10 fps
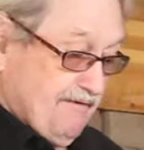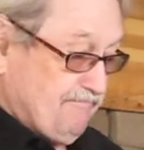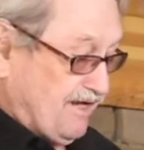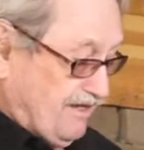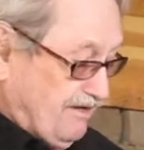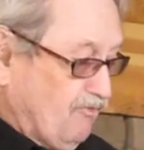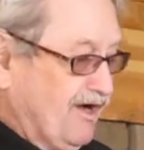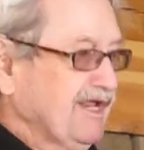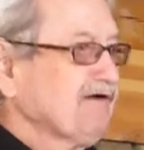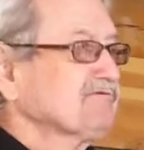But
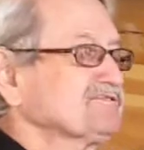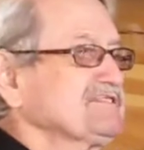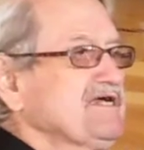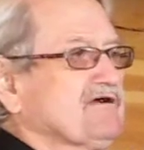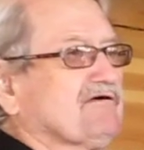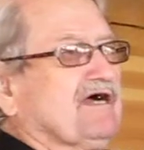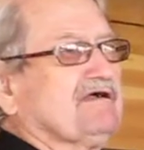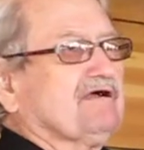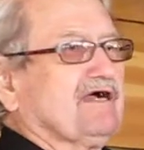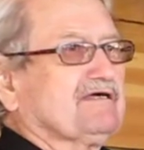while I was there,
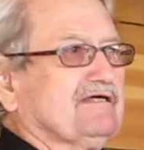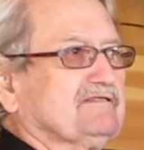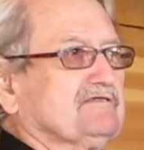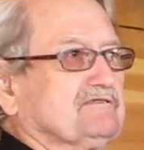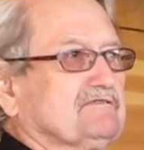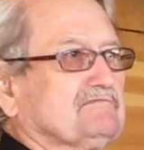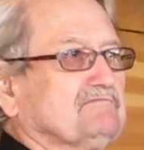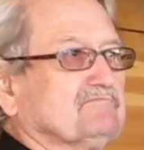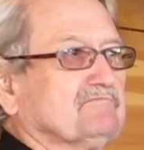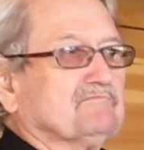I got this